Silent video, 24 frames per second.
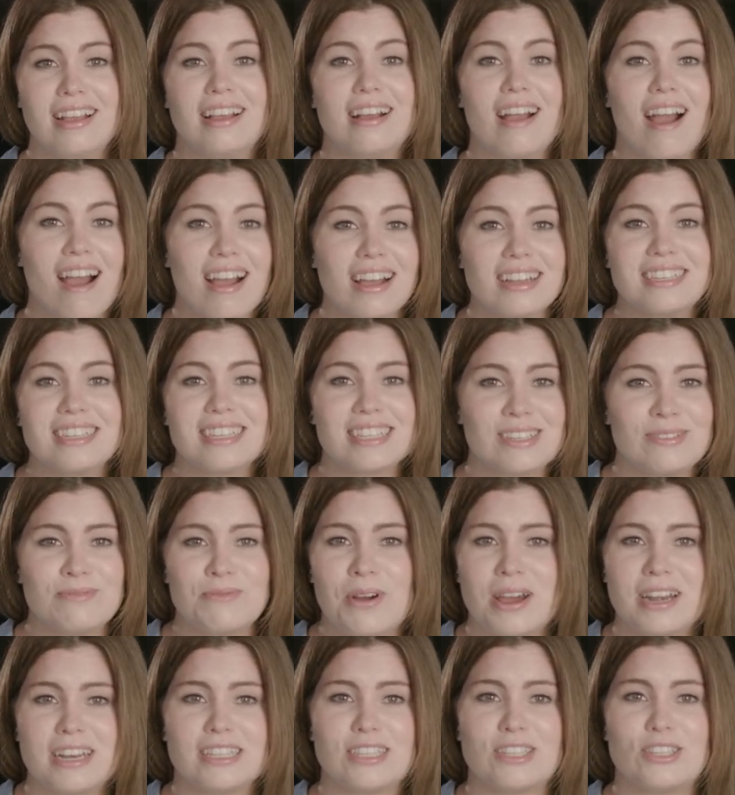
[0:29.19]
God doesn't
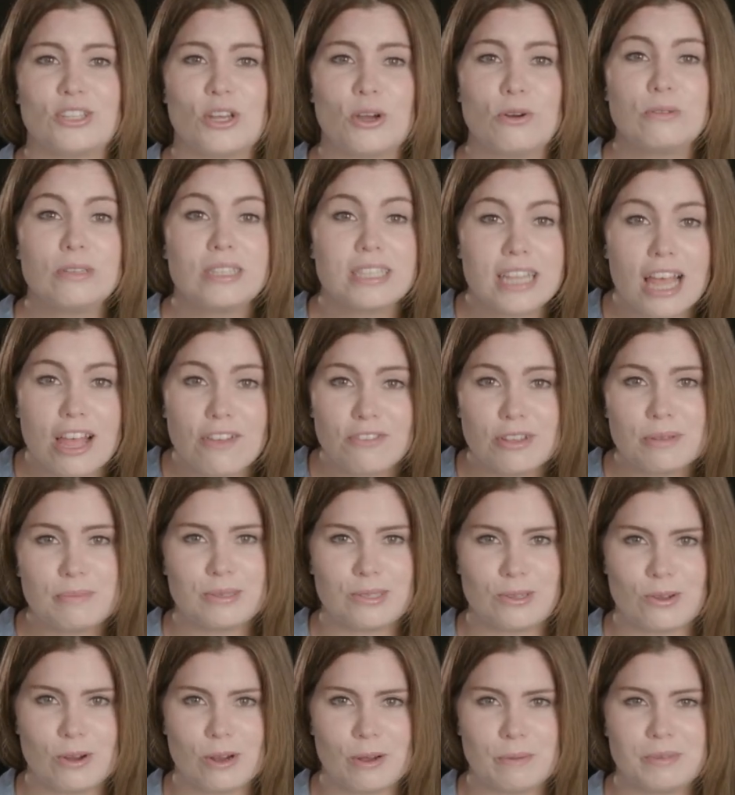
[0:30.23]
want us so self
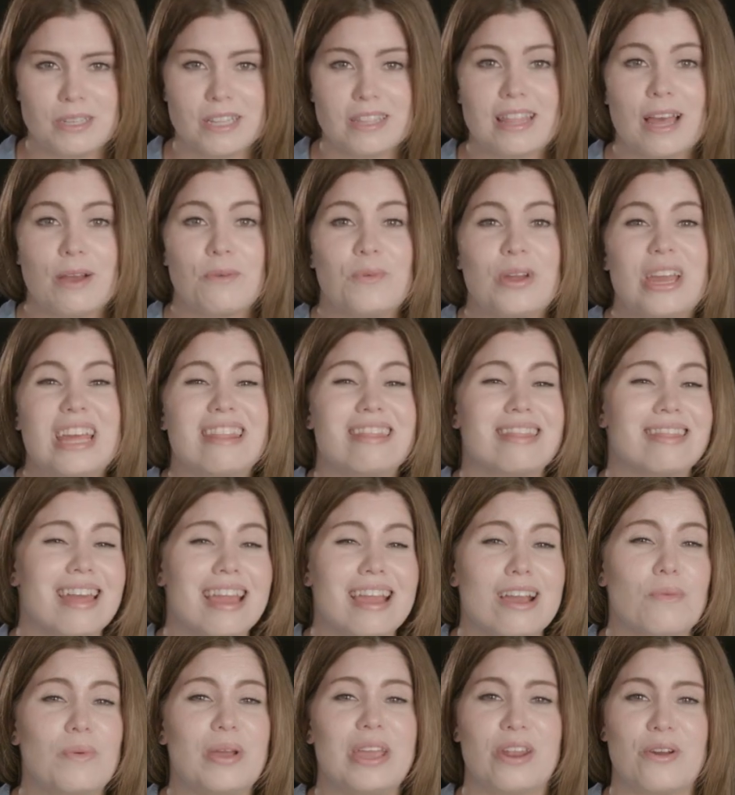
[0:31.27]
absorbed that we
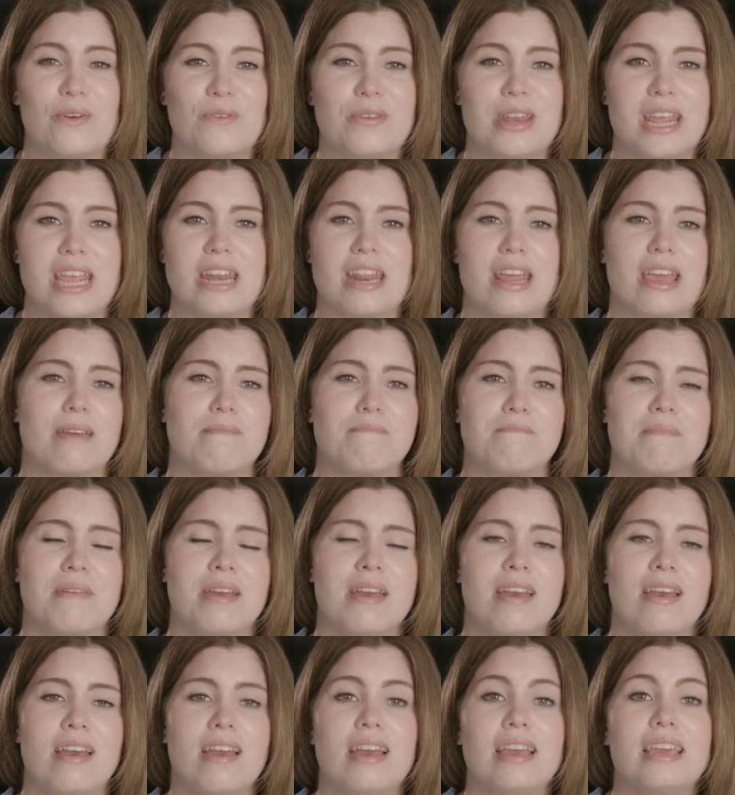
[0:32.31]
think we don't need Him.
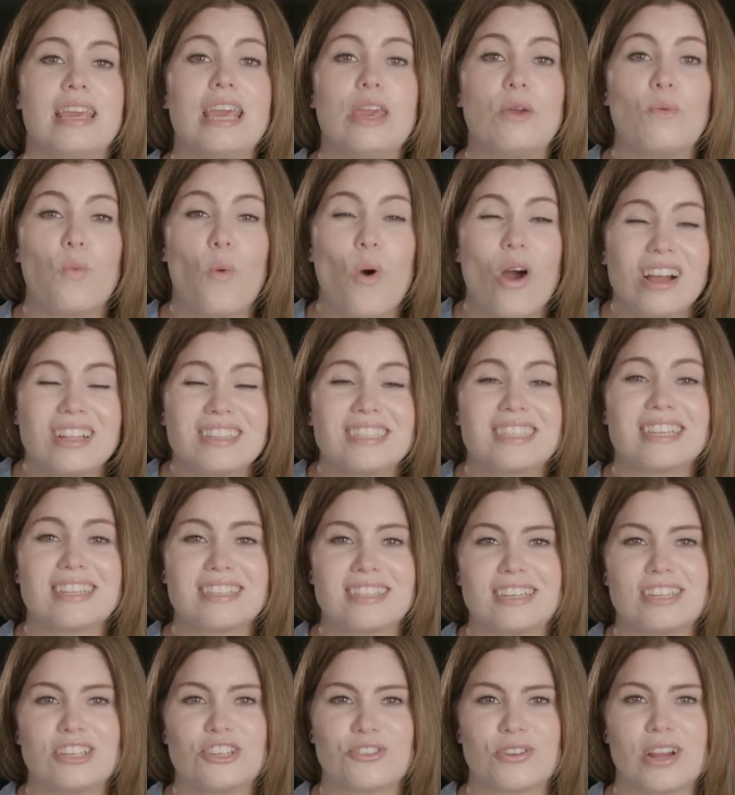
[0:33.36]
He wants
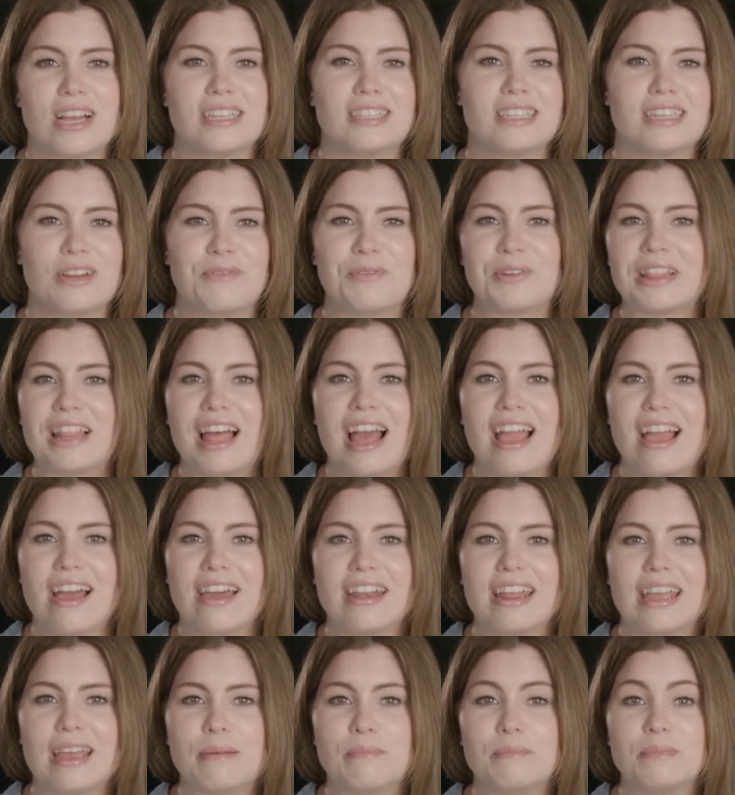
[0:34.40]
us to trust and rely
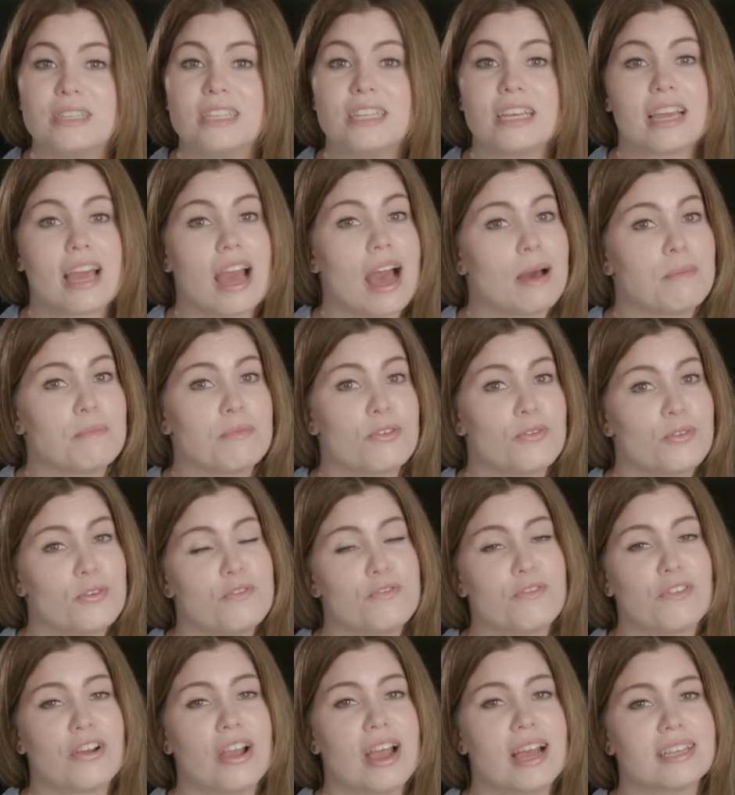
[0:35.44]
on Him to come
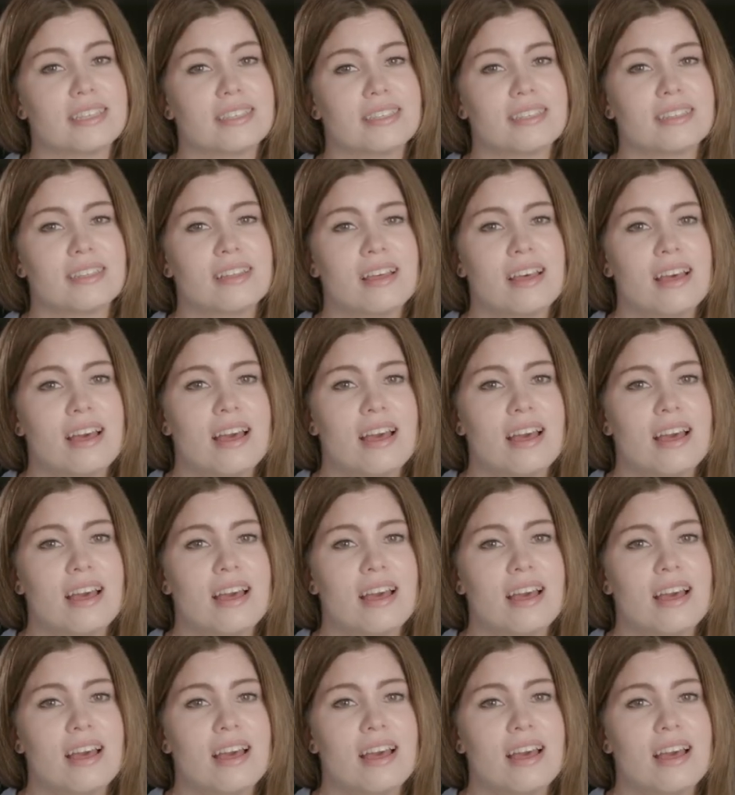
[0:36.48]
through for us.